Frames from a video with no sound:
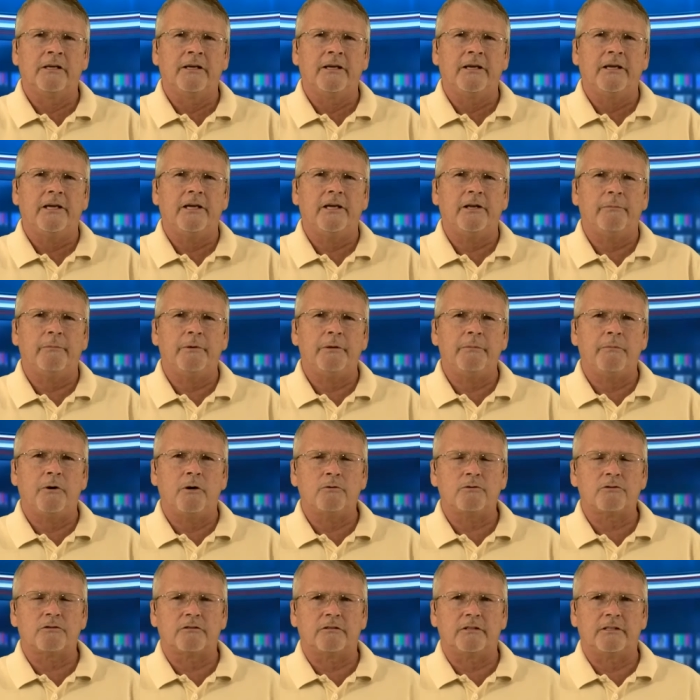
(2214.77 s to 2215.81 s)
It'll be
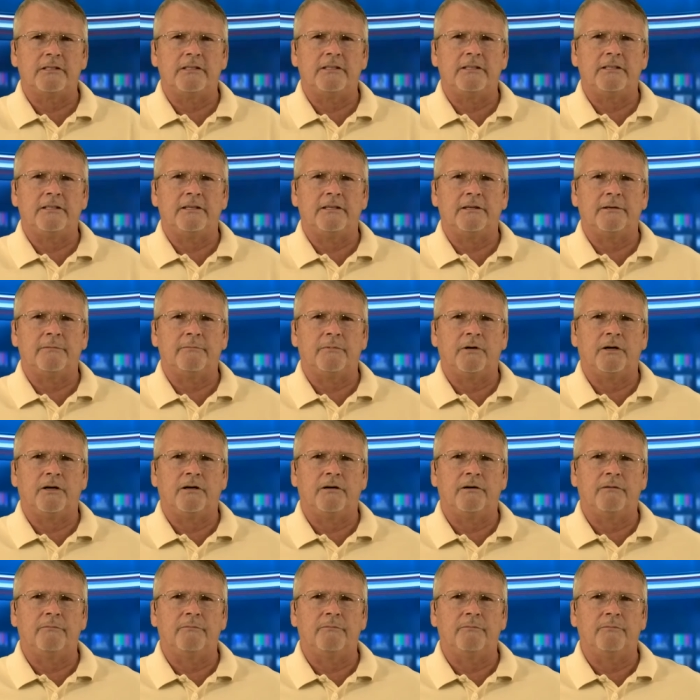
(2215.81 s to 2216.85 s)
mostly
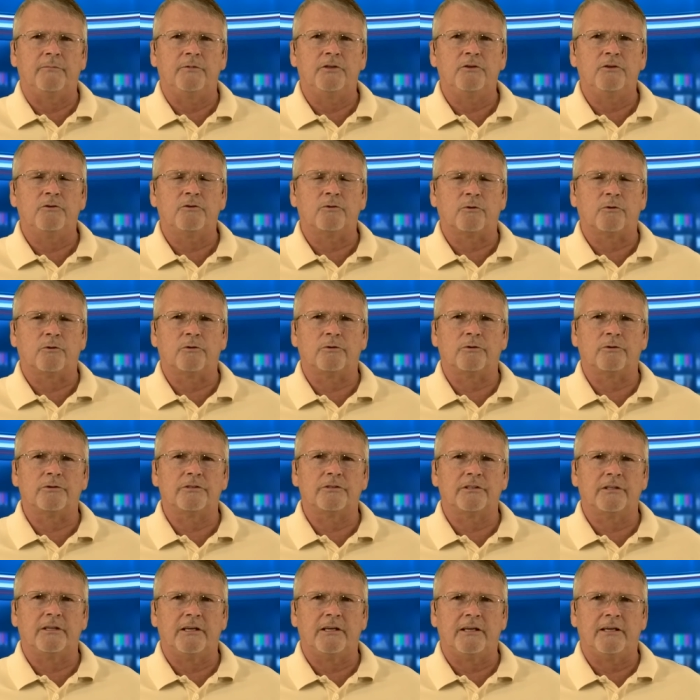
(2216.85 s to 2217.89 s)

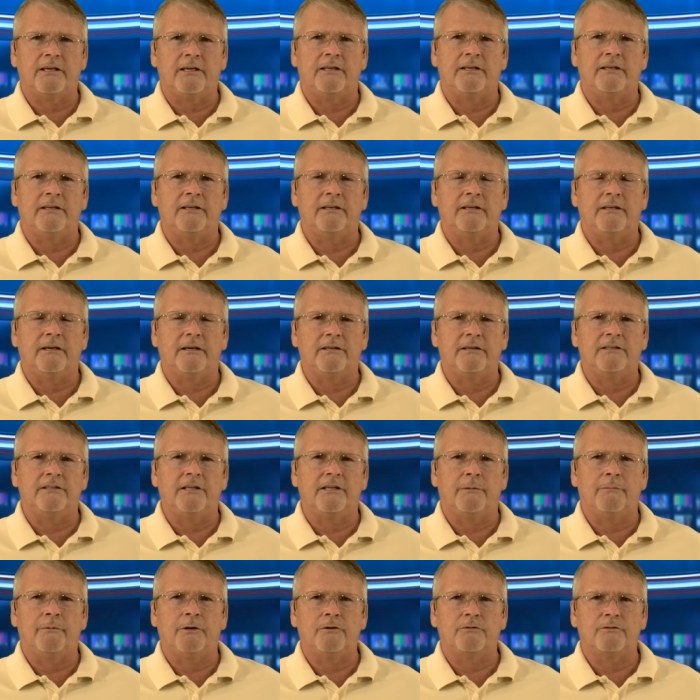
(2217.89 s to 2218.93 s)
tutorials and
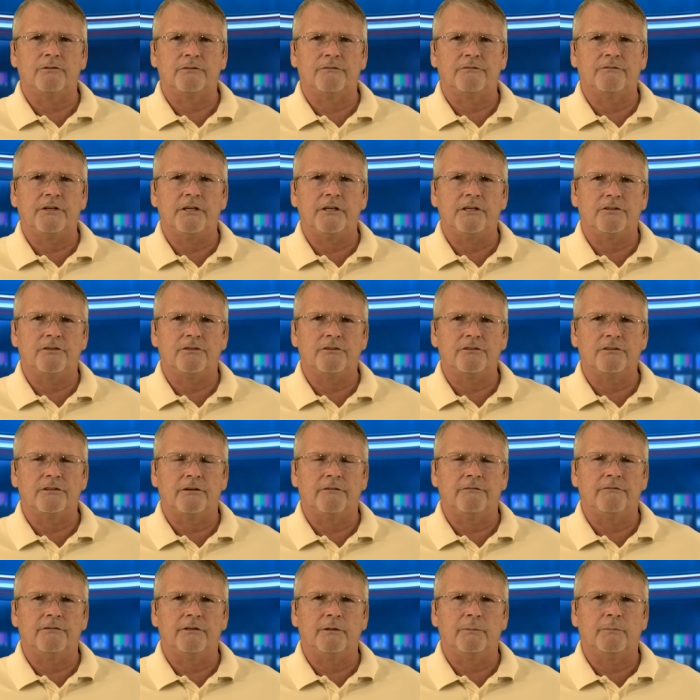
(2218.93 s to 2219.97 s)
demos of features
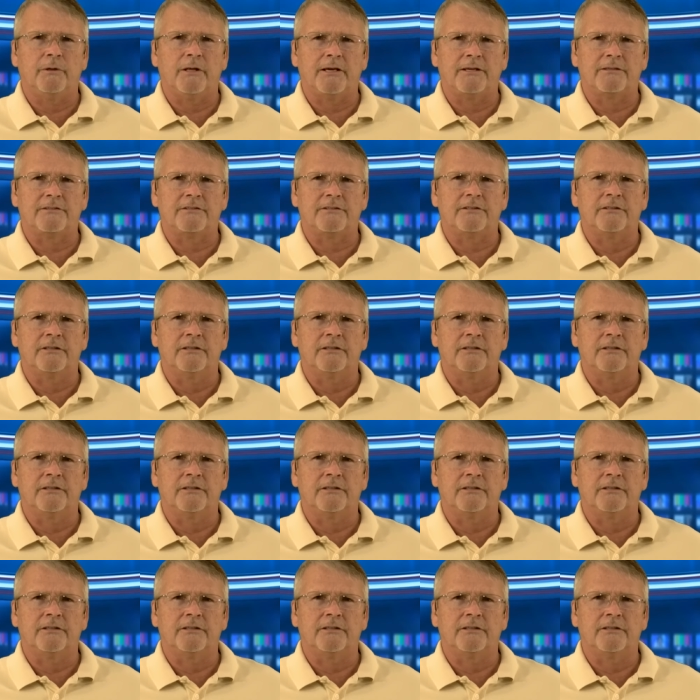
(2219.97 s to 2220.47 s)
of VidBlaster.